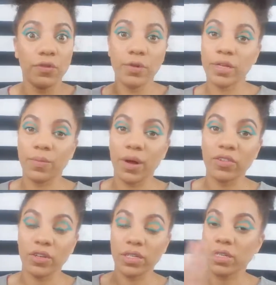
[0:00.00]
you end up
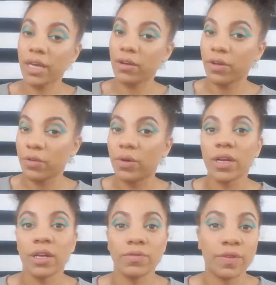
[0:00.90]
watching this later and you
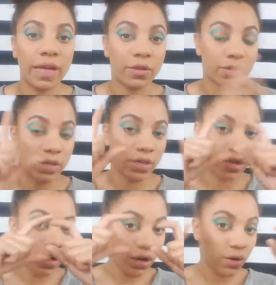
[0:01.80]
want to kind of follow the
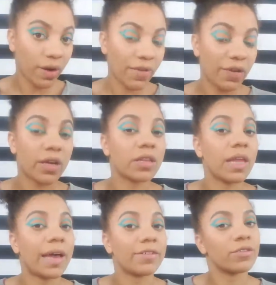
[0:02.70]
graphic
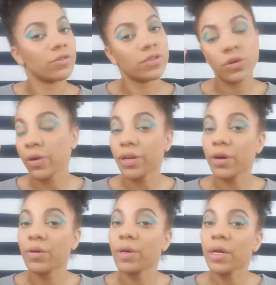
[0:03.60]
liner
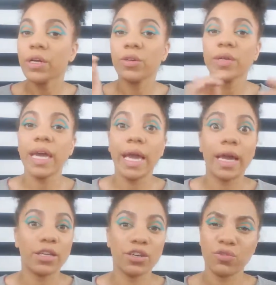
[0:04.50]
tutorial, you
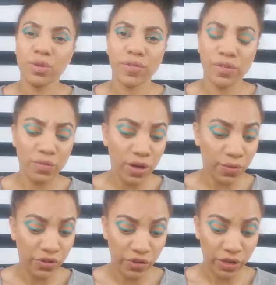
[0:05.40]
can. You can do whatever you
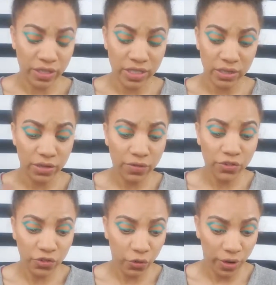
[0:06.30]
want with your concealer for
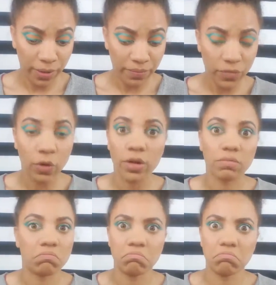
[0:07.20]
sure, or
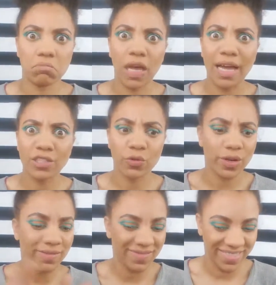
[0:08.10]
contour.